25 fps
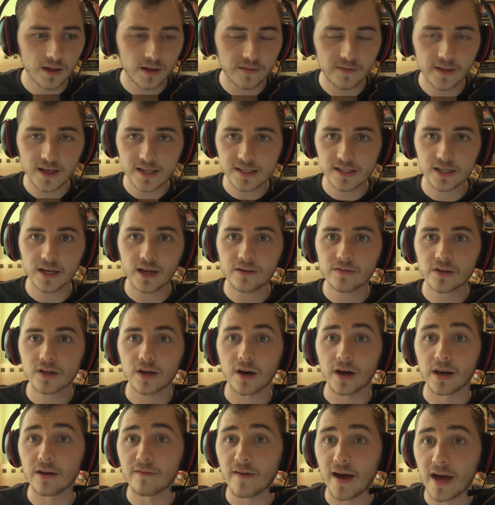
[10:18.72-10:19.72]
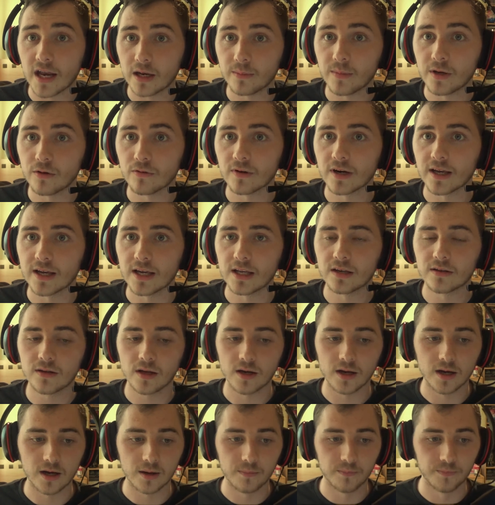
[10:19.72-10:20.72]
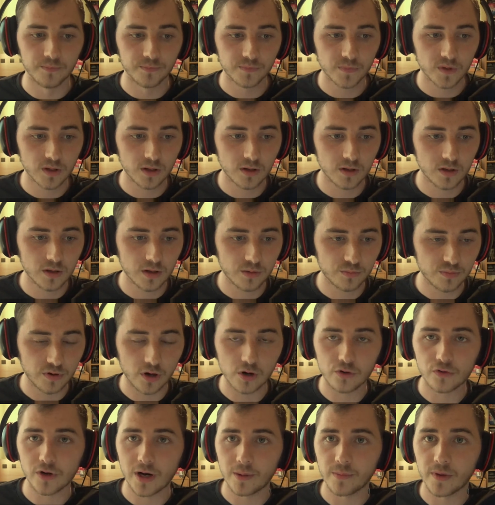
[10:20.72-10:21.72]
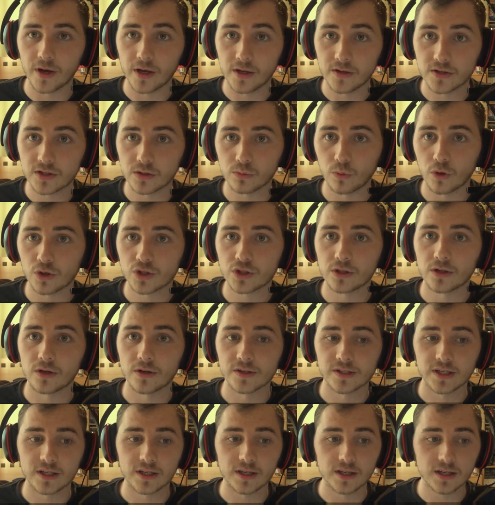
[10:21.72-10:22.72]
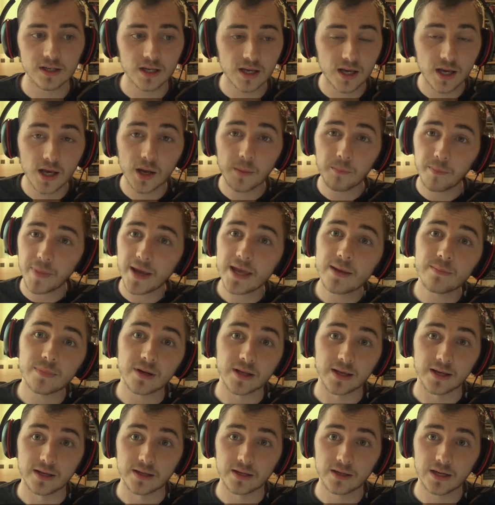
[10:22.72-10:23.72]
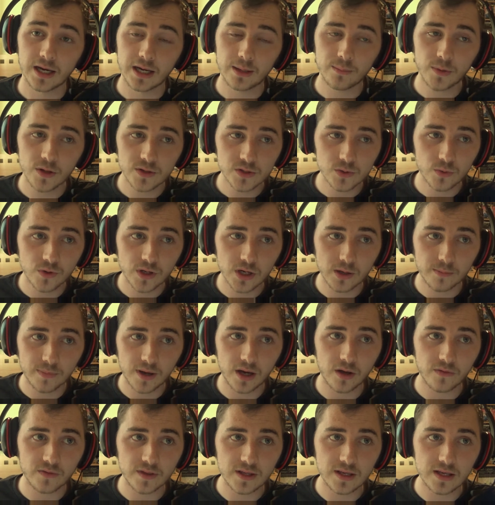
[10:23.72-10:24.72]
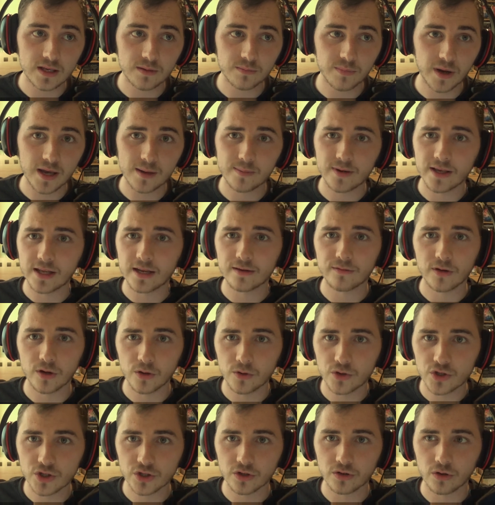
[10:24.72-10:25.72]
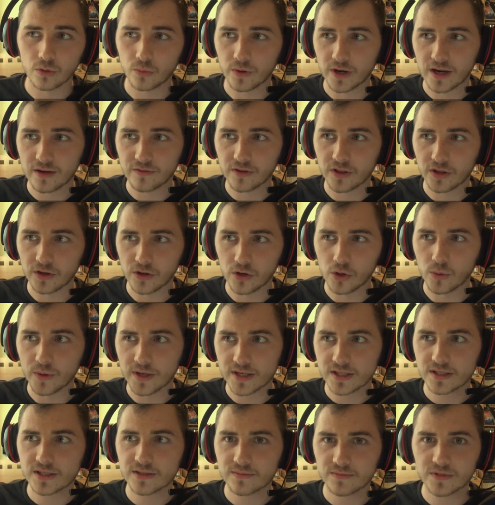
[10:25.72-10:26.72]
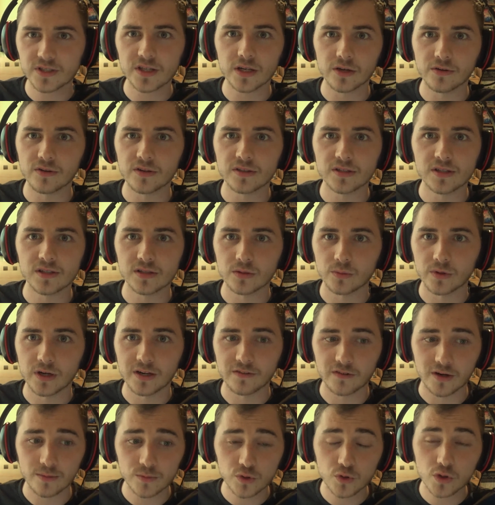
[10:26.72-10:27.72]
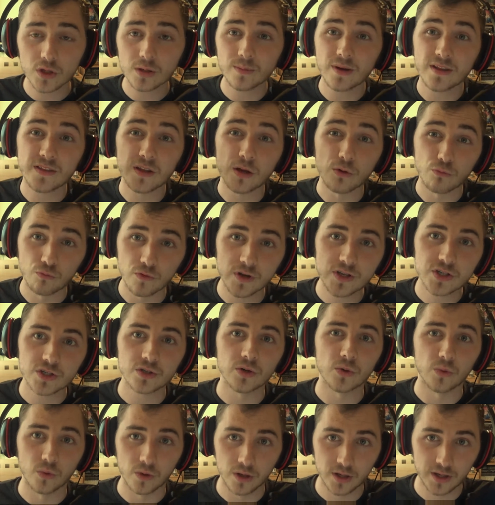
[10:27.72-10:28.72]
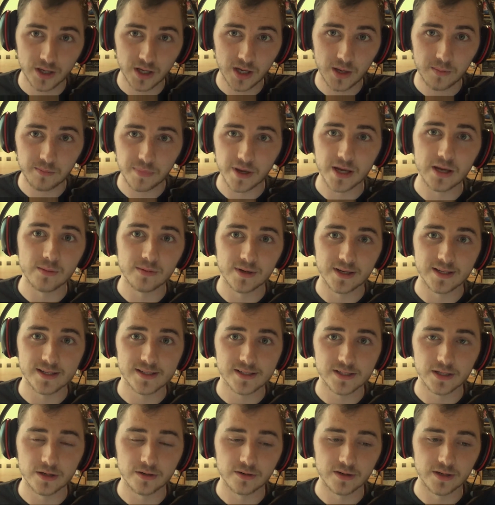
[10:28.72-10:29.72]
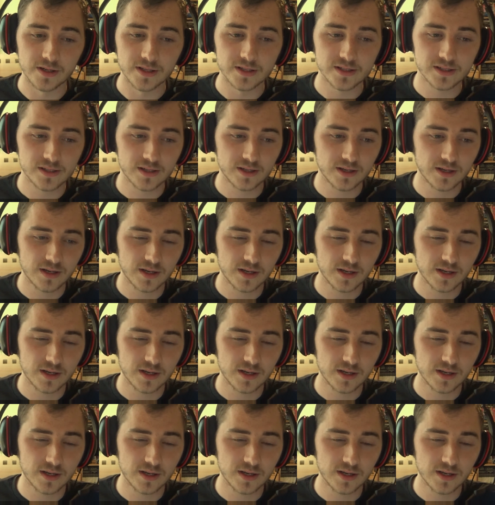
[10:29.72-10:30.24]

that's another kind of anime-related program that I used to watch a lot as a kid, Beyblade. And I'm not talking about the Beyblade Evolution or whatever the newest series is or whatever, I'm talking about the original Beyblade series.